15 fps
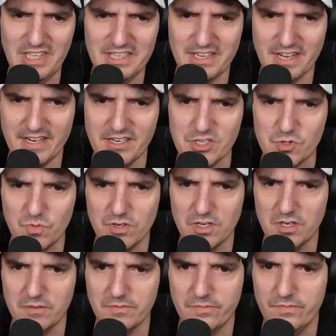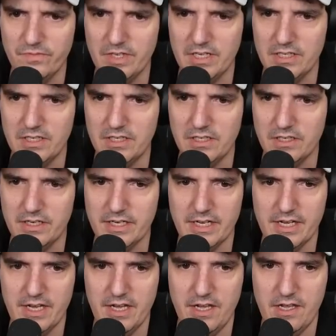Nidus Worm.
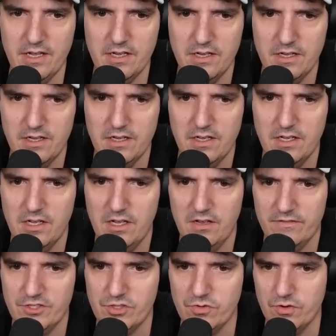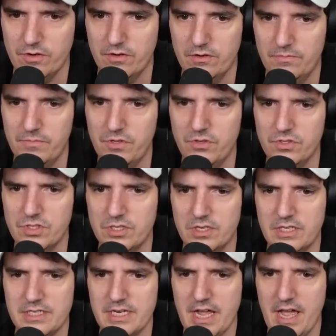Okay. So mute his
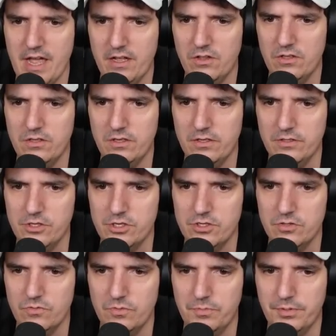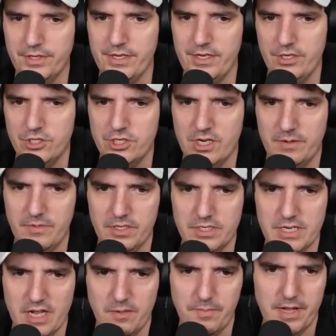attack launch. Play each time the
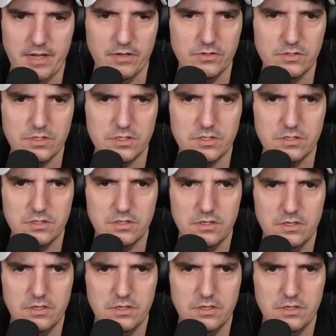attack bounced.